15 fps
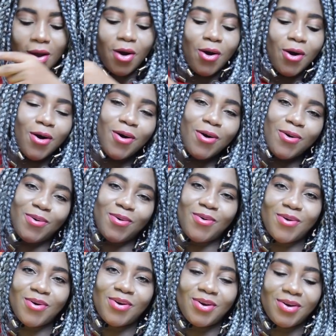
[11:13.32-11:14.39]

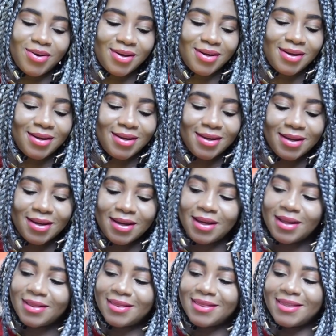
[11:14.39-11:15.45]
Oh,
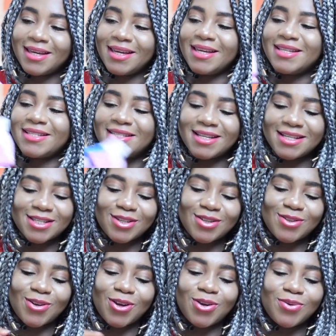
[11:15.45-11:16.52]
these
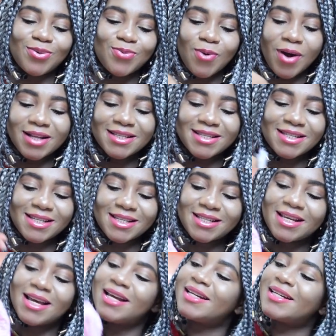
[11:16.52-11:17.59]
cute
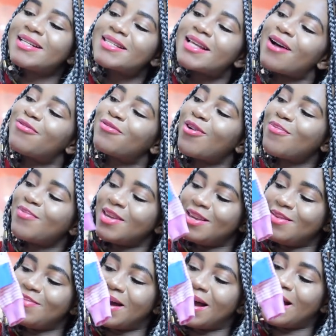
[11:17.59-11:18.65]
onesies. These are from
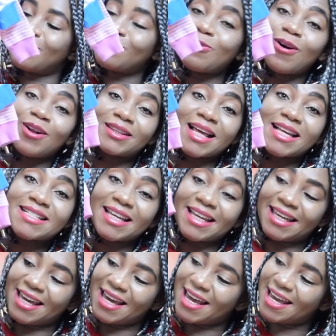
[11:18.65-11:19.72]
Emma and Walters
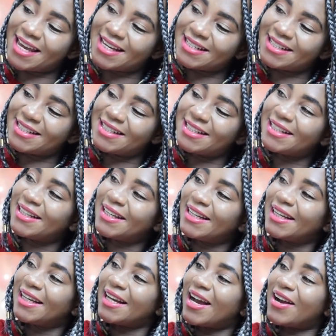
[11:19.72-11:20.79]
again.
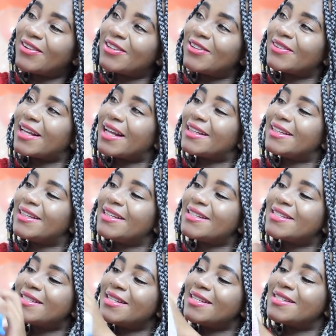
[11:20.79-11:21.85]
How cute are
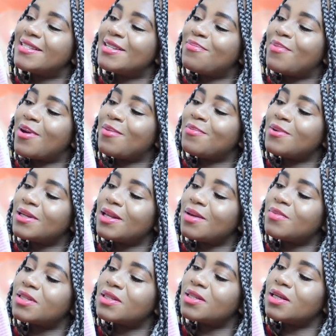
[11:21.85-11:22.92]
these? Disney baby.
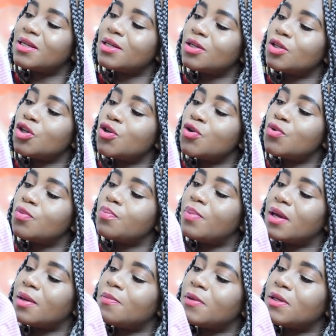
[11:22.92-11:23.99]
Let me see. New
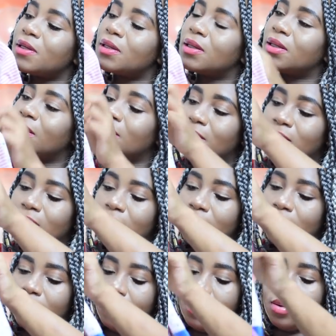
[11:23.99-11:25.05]
baby.
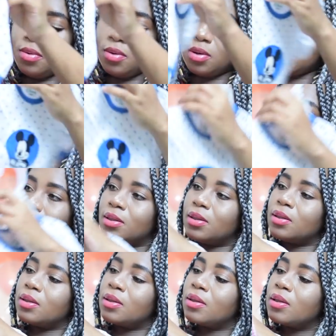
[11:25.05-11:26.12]
Oh, okay.
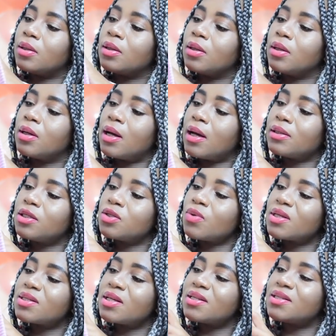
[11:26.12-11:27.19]
And this
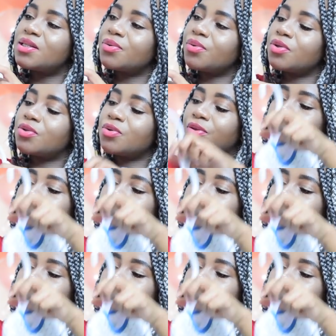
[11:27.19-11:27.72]
one says 0 to